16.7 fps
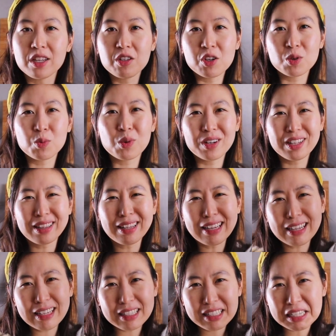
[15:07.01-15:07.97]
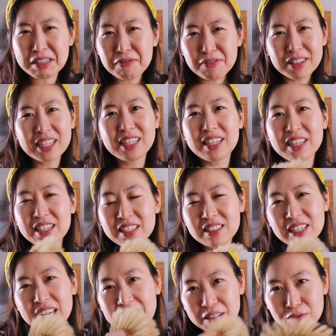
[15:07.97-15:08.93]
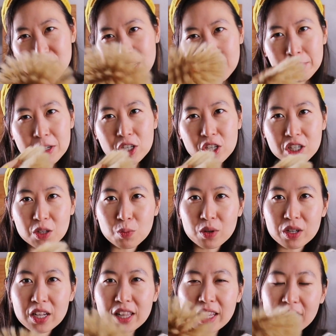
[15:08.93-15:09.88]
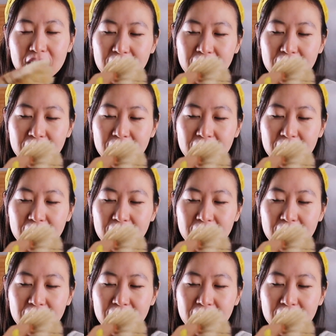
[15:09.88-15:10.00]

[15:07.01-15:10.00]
you don't want to like deflate it and kind of damage it. You want to